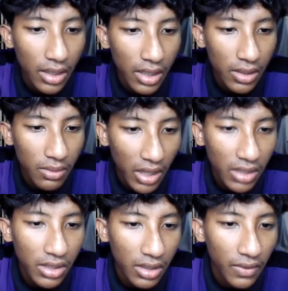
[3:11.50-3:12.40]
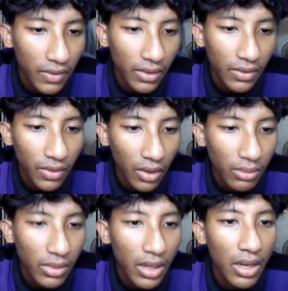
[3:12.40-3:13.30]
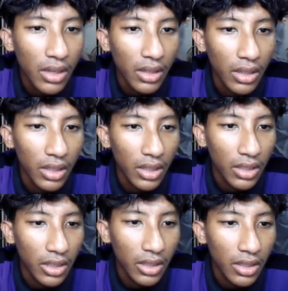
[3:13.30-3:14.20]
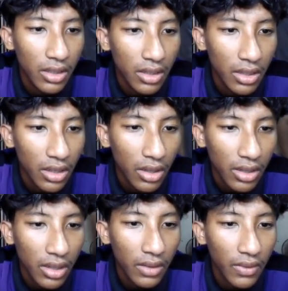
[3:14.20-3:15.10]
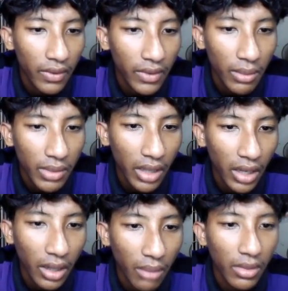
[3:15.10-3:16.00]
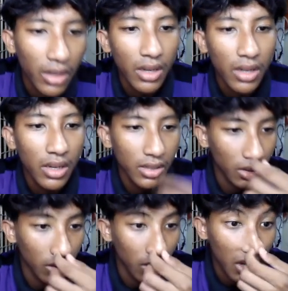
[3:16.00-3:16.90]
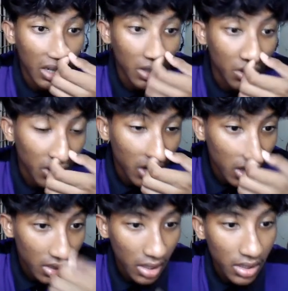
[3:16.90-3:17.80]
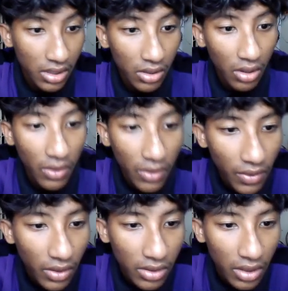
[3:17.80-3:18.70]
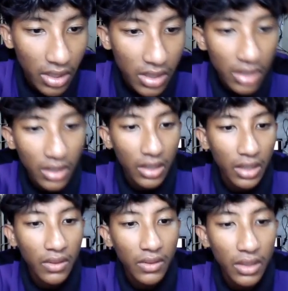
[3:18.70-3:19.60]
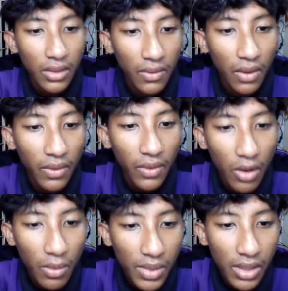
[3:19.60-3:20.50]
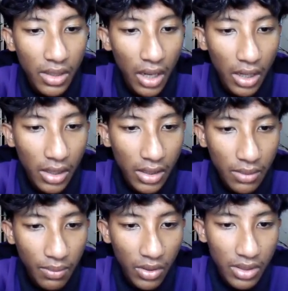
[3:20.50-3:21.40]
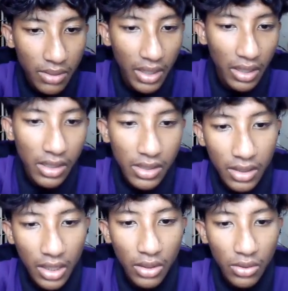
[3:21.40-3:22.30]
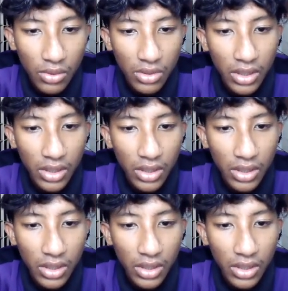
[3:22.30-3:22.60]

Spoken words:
is much different from the theoretical valve timing diagram. So during the suction stroke of a four-stroke engine, the inlet valve open at approximately 10 to